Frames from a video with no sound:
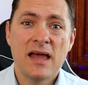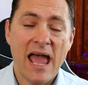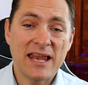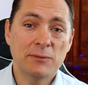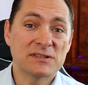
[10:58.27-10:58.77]

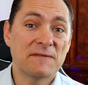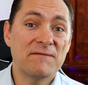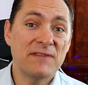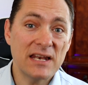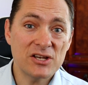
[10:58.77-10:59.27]
and he was
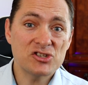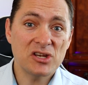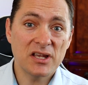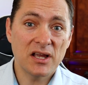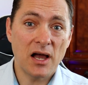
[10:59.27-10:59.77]

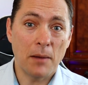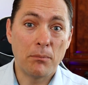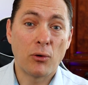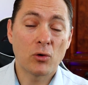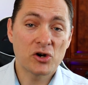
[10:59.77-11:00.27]
finishing a
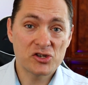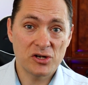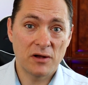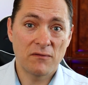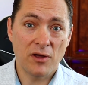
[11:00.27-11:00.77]

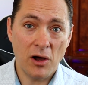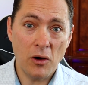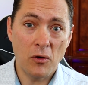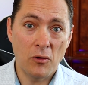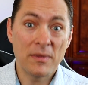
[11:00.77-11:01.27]
portion of the
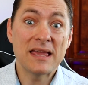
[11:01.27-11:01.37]
home